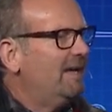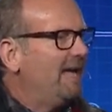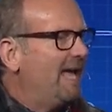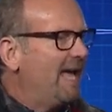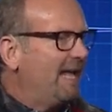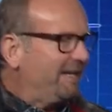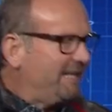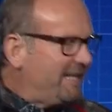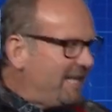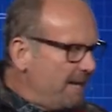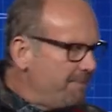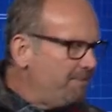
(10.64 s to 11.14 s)

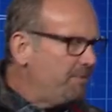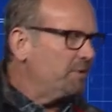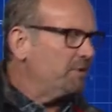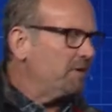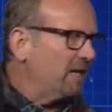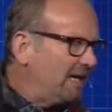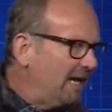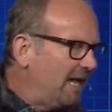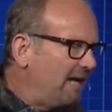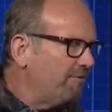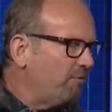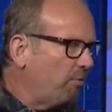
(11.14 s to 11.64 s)
and keep you in the
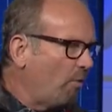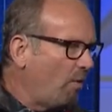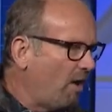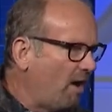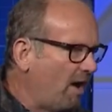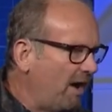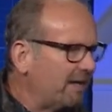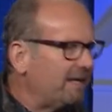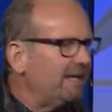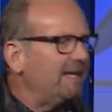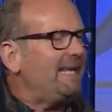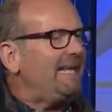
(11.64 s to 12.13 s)
love
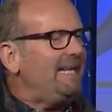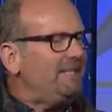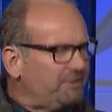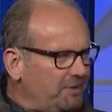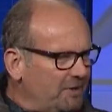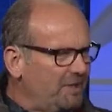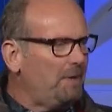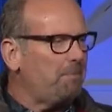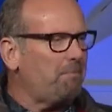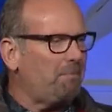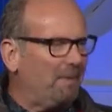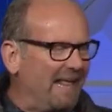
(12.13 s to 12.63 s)
walk, He's
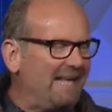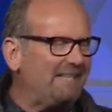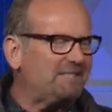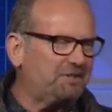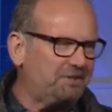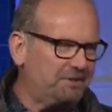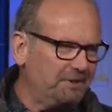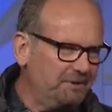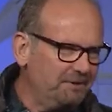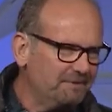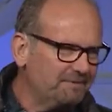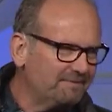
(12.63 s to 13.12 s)
going to
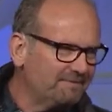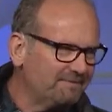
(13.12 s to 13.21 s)
bless you.